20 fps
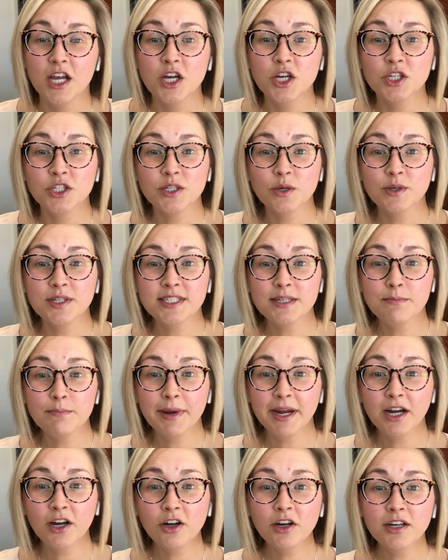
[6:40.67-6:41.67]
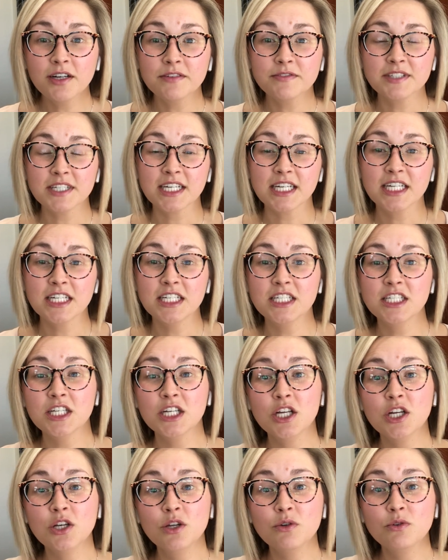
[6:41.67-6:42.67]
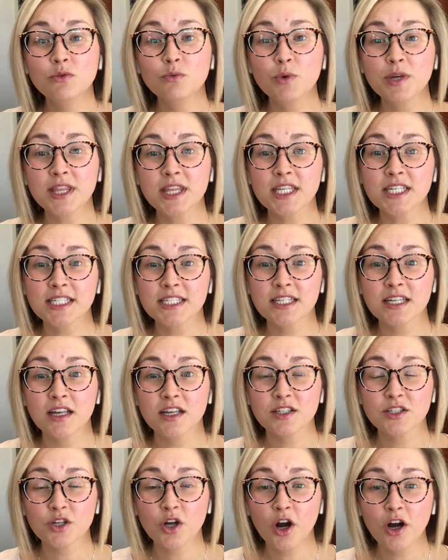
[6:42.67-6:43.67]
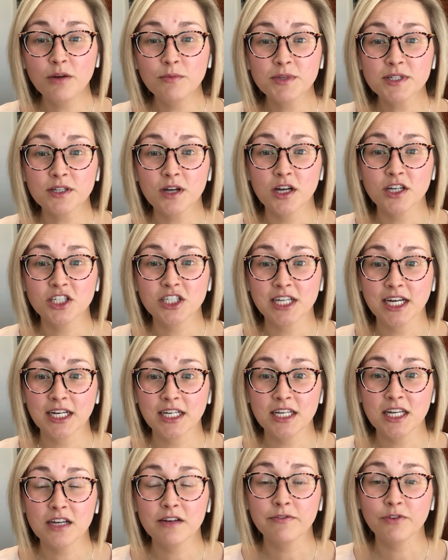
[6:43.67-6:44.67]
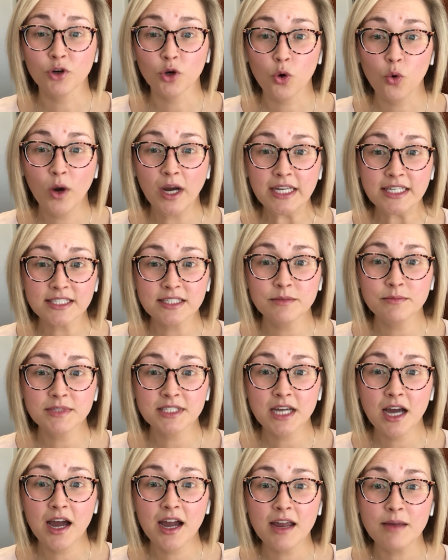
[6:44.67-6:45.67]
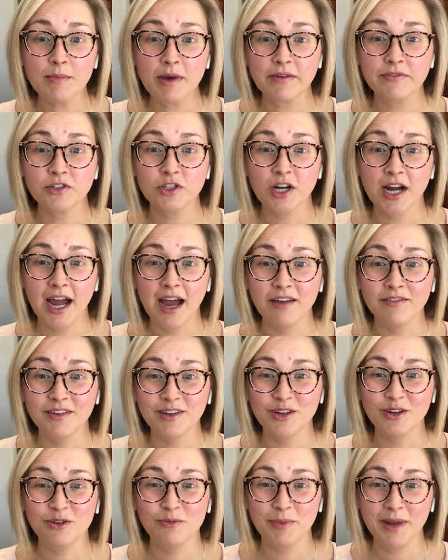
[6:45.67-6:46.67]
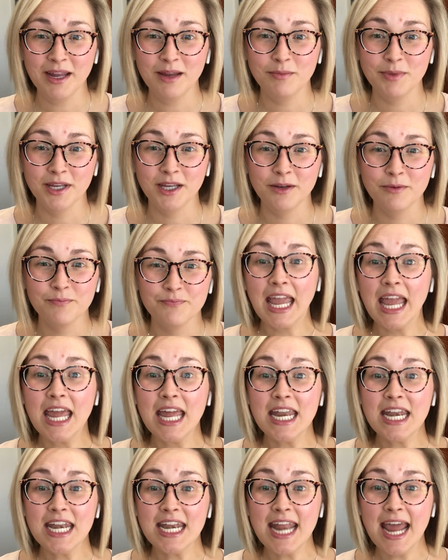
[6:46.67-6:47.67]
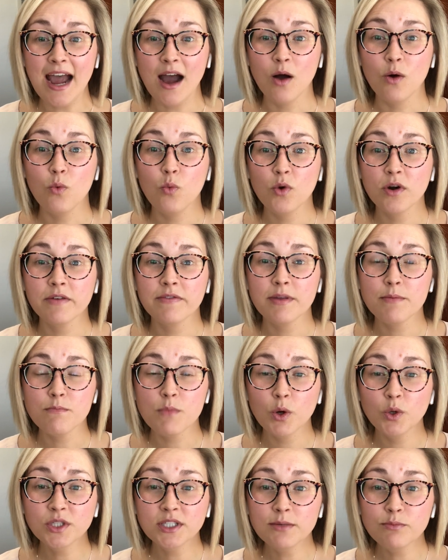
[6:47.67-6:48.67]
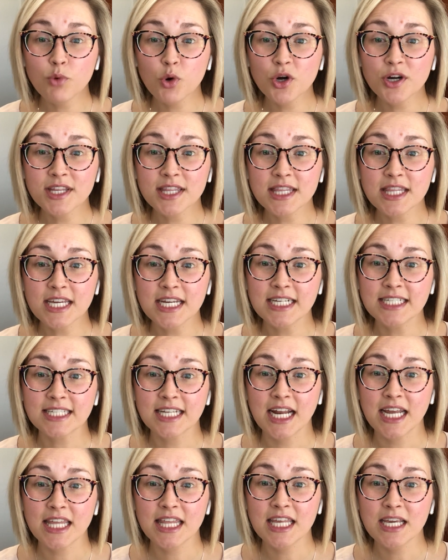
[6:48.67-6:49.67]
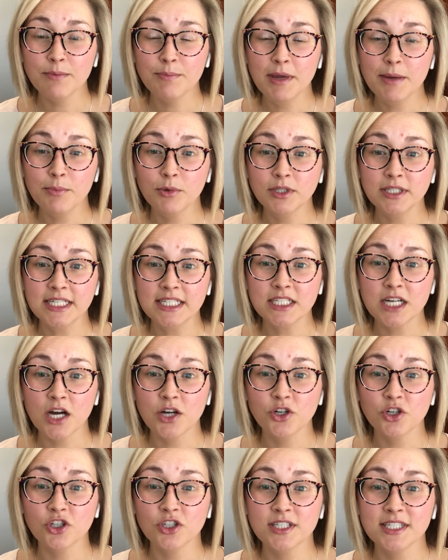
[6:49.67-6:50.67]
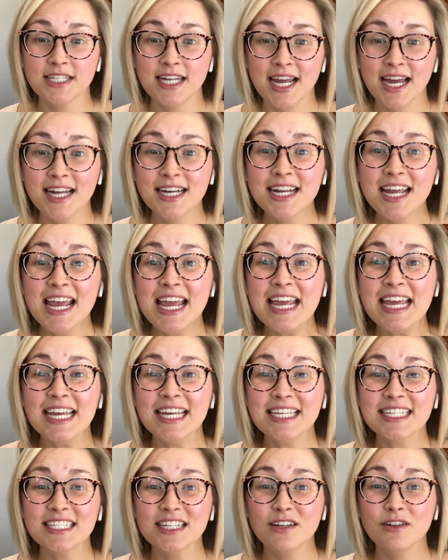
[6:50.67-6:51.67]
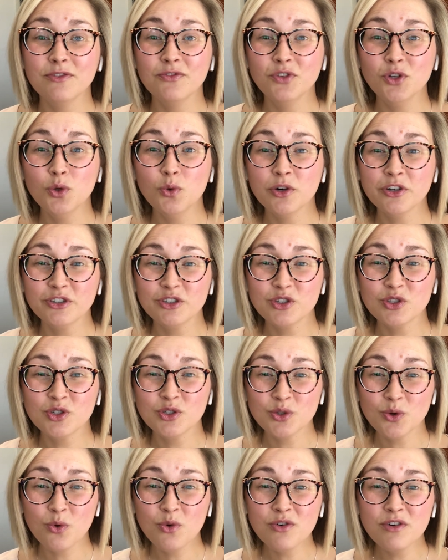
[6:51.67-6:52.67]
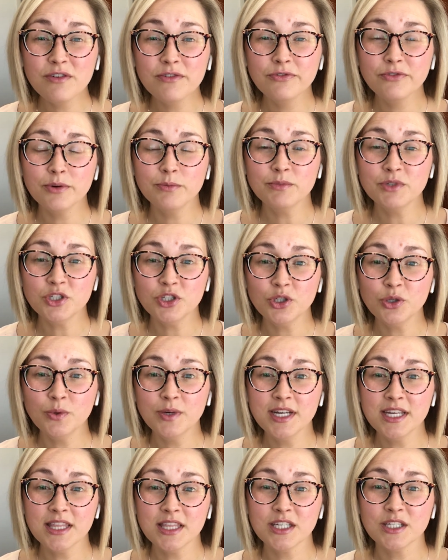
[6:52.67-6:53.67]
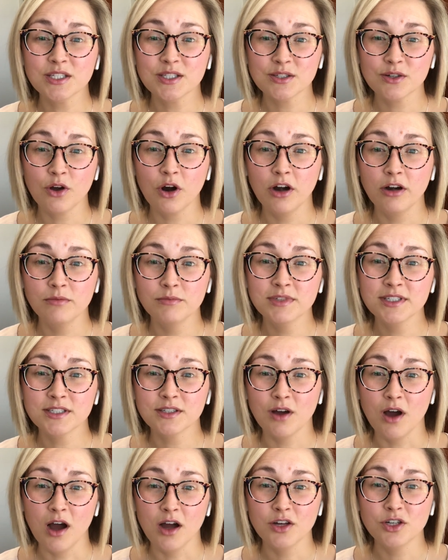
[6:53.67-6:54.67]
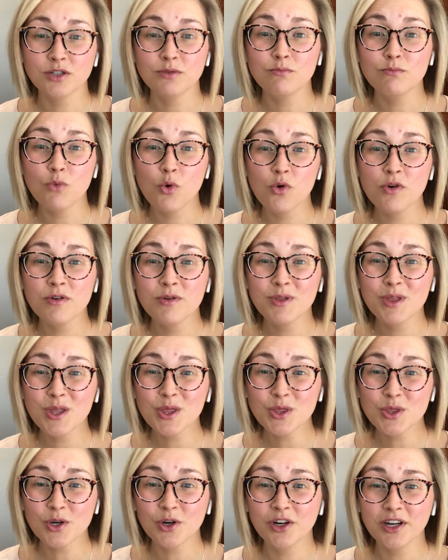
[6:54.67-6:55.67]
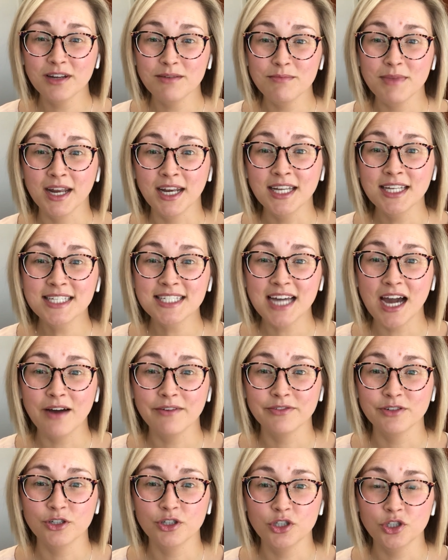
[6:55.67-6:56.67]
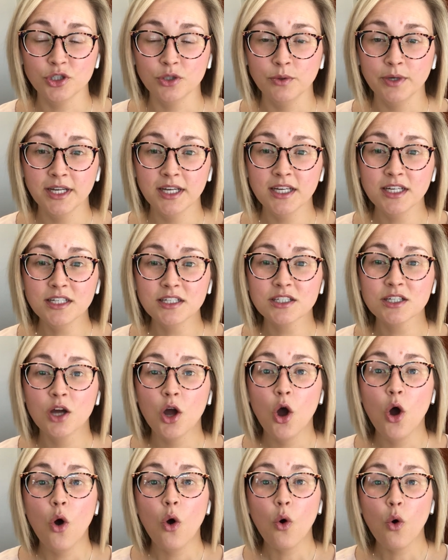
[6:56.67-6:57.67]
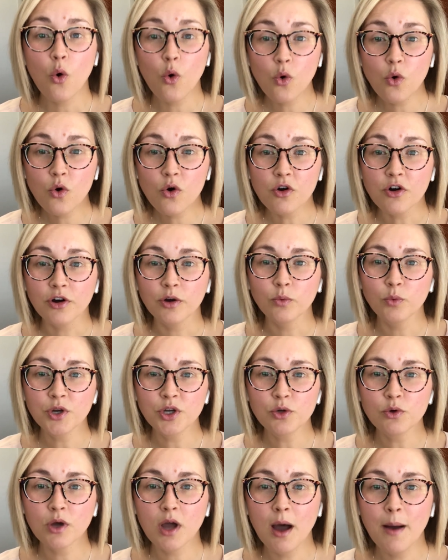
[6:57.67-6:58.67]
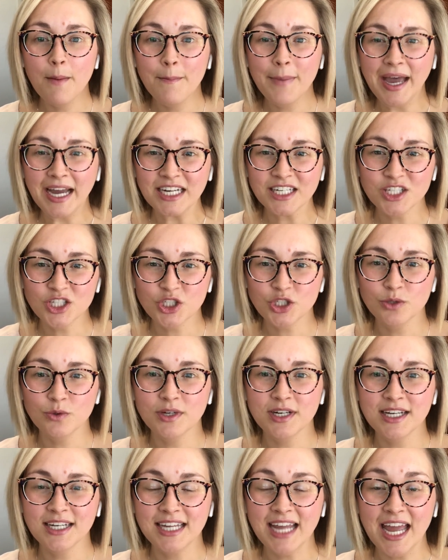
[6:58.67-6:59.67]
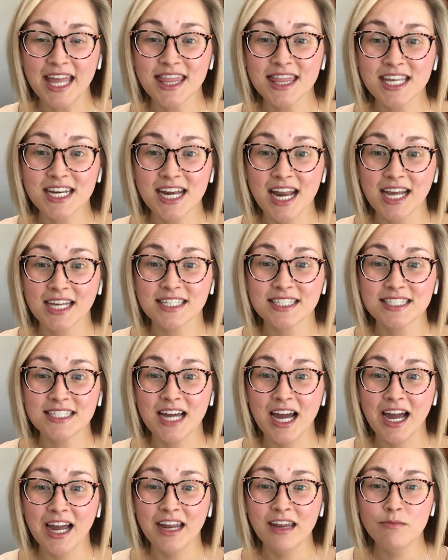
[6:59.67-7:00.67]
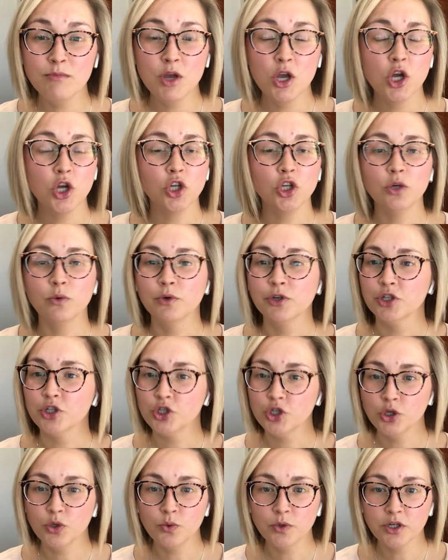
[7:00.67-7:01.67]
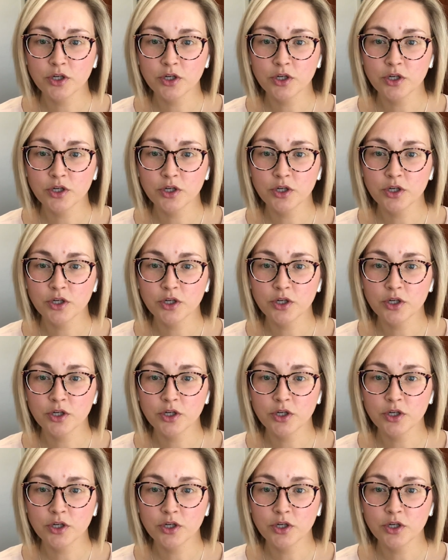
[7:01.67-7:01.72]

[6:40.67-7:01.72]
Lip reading: So it's imperative to continue with this scar massage technique for quite some time after having your baby. Now, one of the most important things that I think people need to understand is that if you are sore from doing the scar massage more than 30 minutes after doing it, or when you come back to do it again the next time, you were too